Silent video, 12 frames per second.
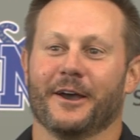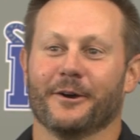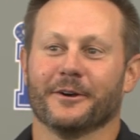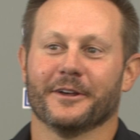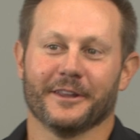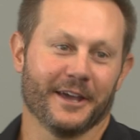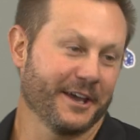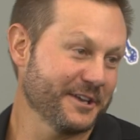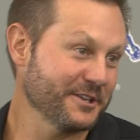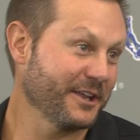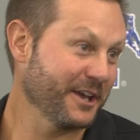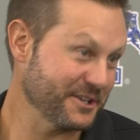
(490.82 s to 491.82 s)
Yeah, like
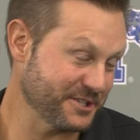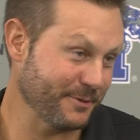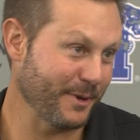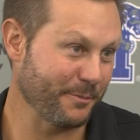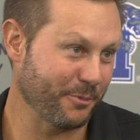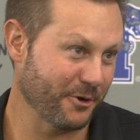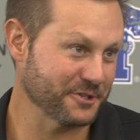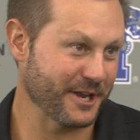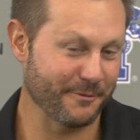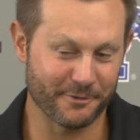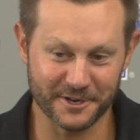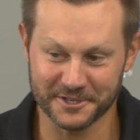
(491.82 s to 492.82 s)
I said, my
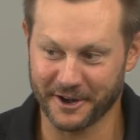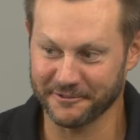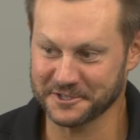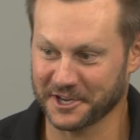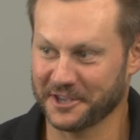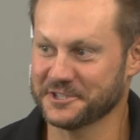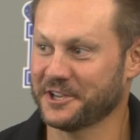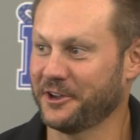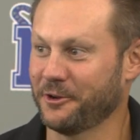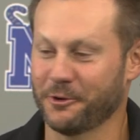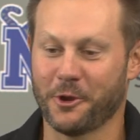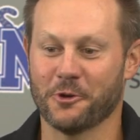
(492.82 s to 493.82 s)
post-game press conference, I guess I
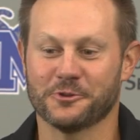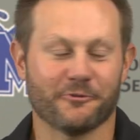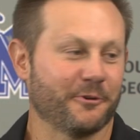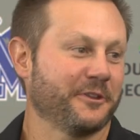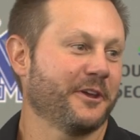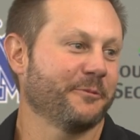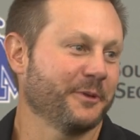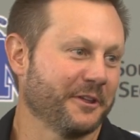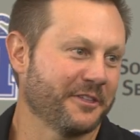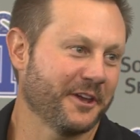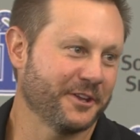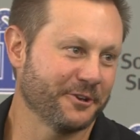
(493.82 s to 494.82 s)
owe Coach Fuente a
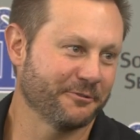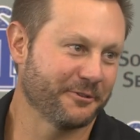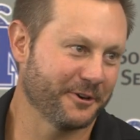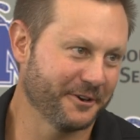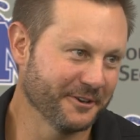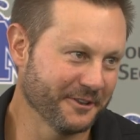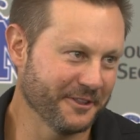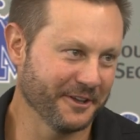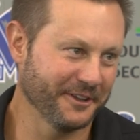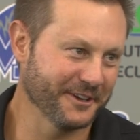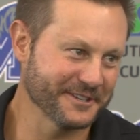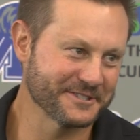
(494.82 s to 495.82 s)
big thank you for
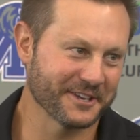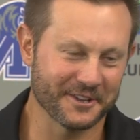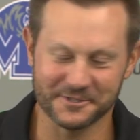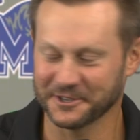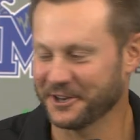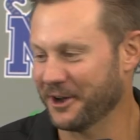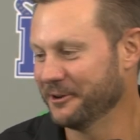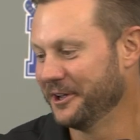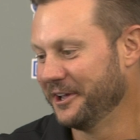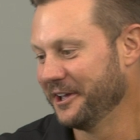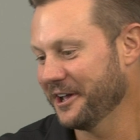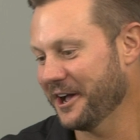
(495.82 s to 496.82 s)
the scheduling.
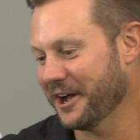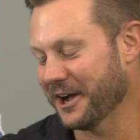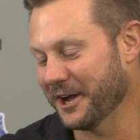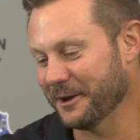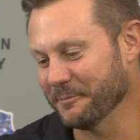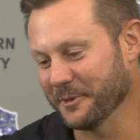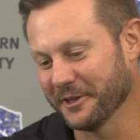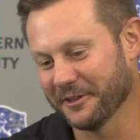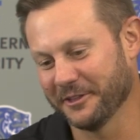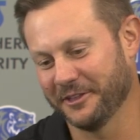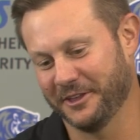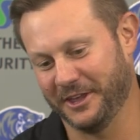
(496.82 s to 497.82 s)
Now,
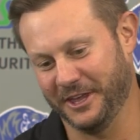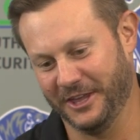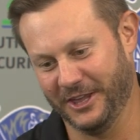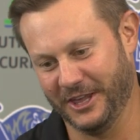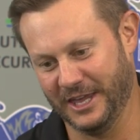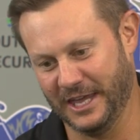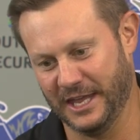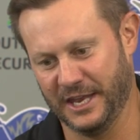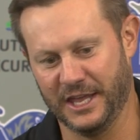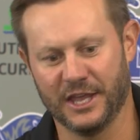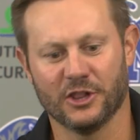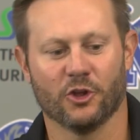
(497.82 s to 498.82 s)

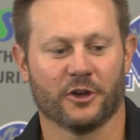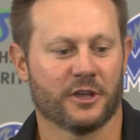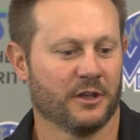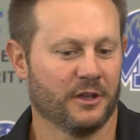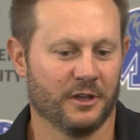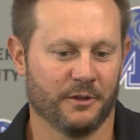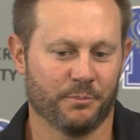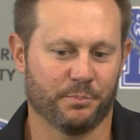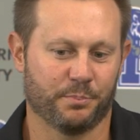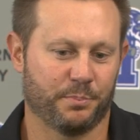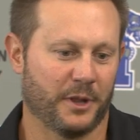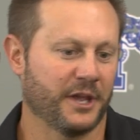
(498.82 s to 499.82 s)
look,
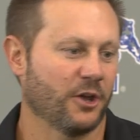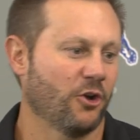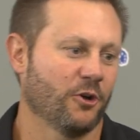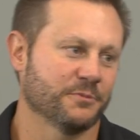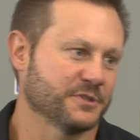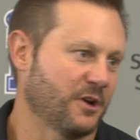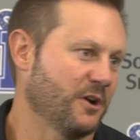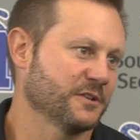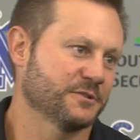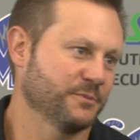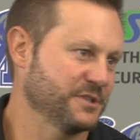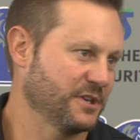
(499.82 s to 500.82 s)
playing at home is
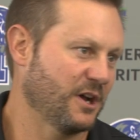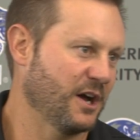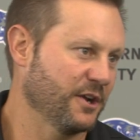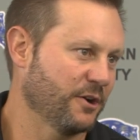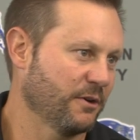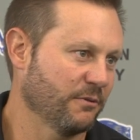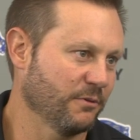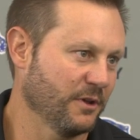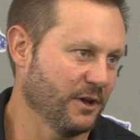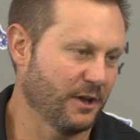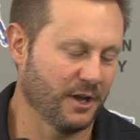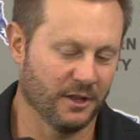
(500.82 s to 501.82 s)
awesome. It's an honor.
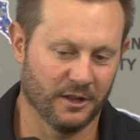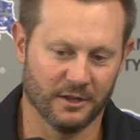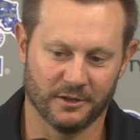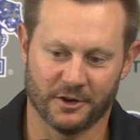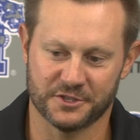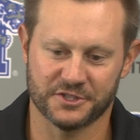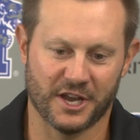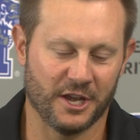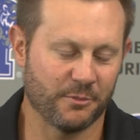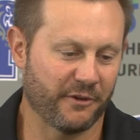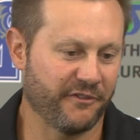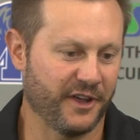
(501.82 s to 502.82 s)
Our
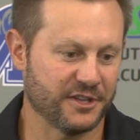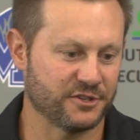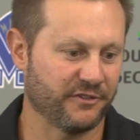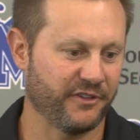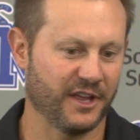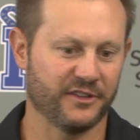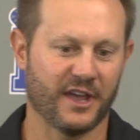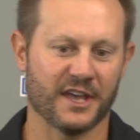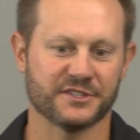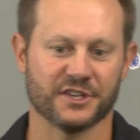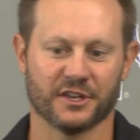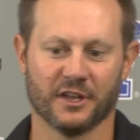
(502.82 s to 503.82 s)
stadium, our fans are
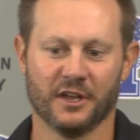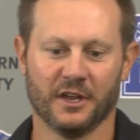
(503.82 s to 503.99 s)
fantastic.